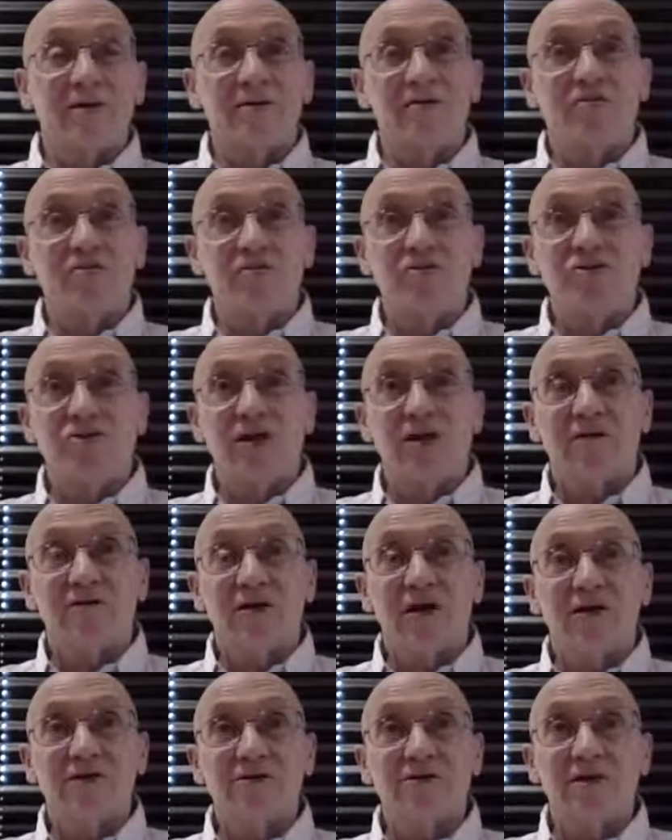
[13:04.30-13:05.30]
to true
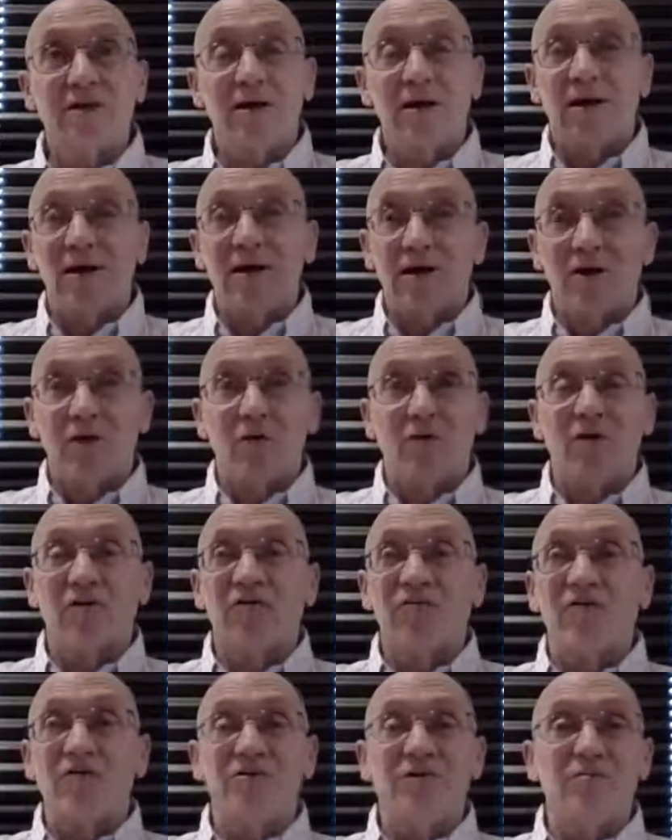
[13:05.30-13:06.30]
generosity. In
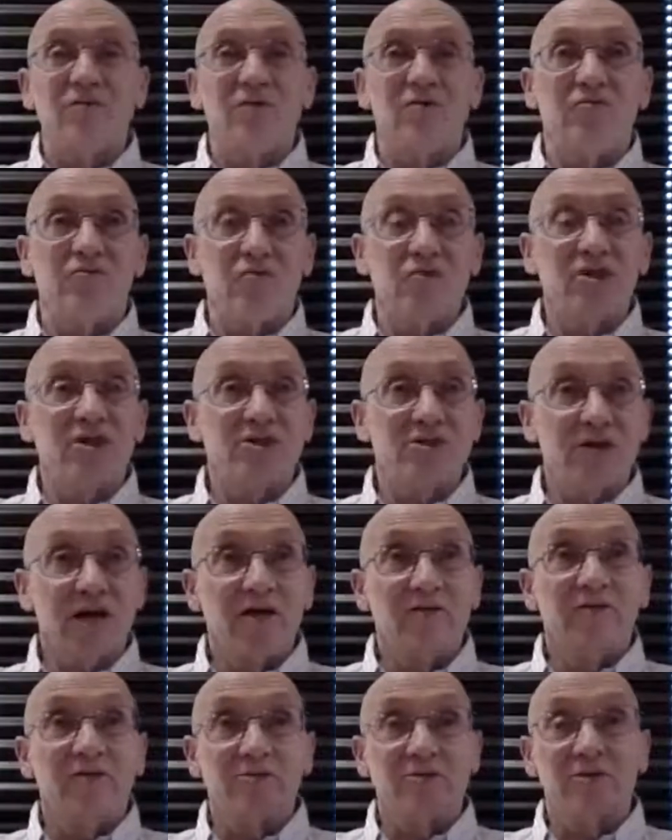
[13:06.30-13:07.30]
order for us to be truly
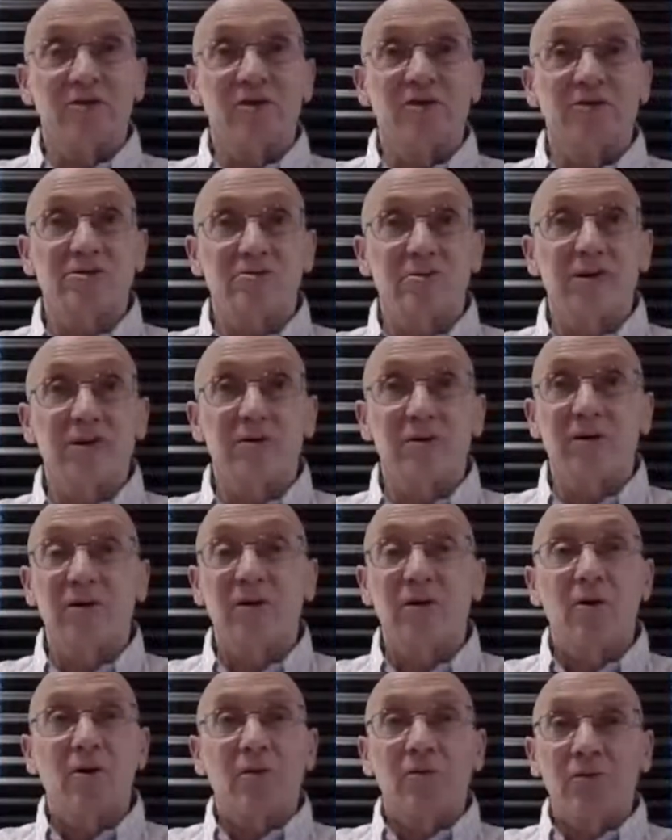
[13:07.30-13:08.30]
generous with our
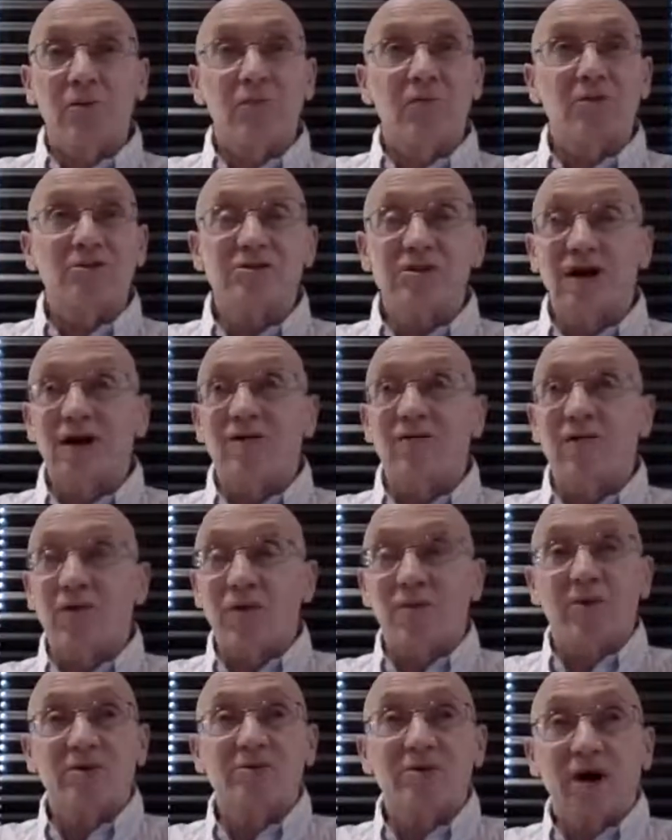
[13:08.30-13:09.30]
spirit, we must
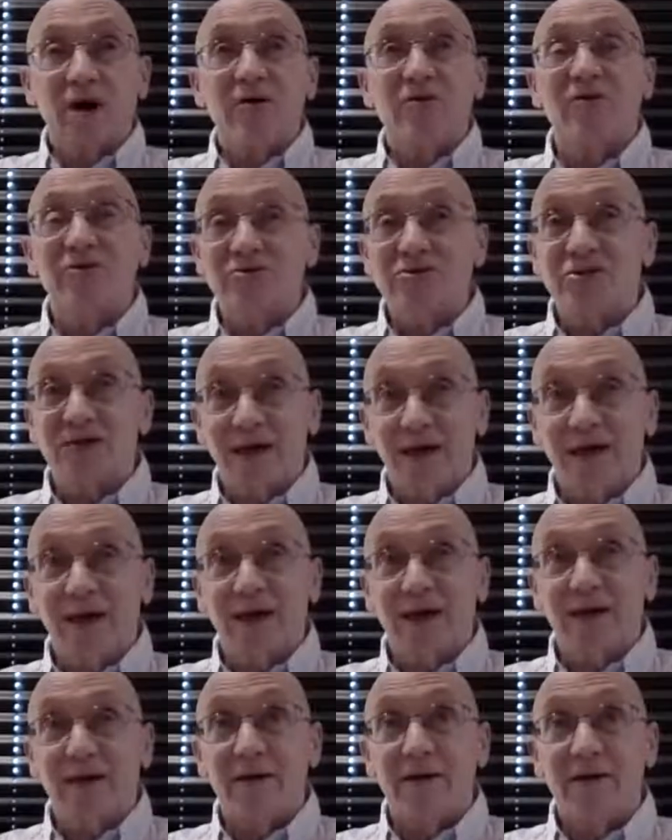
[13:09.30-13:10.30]

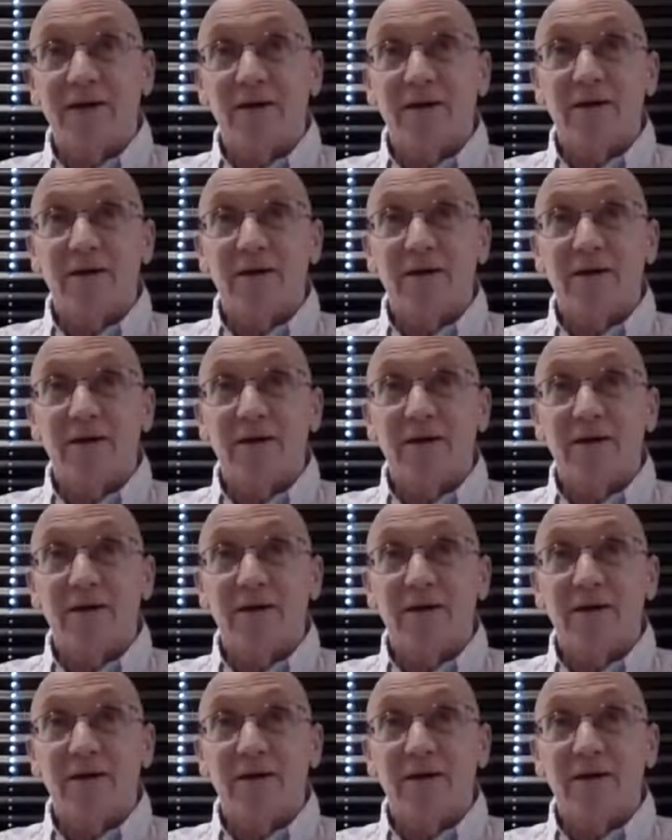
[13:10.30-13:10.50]
understand